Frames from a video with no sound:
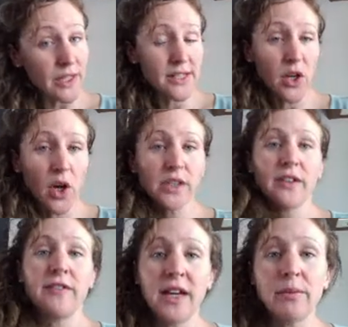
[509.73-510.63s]
called a
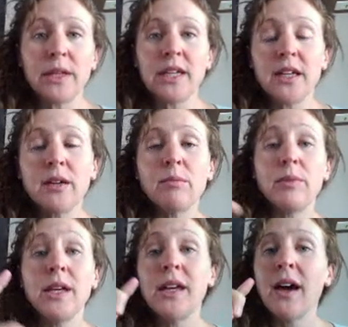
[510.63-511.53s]
family
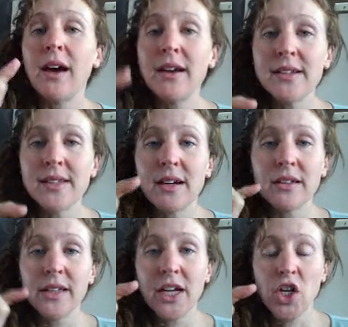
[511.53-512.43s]
because their
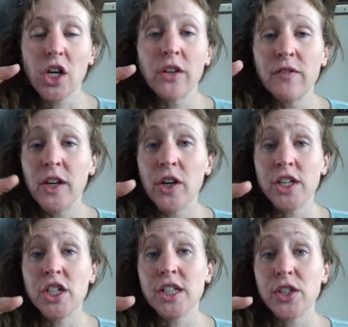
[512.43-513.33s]
electron
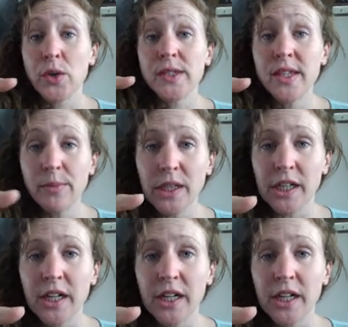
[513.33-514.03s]
configuration is so similar.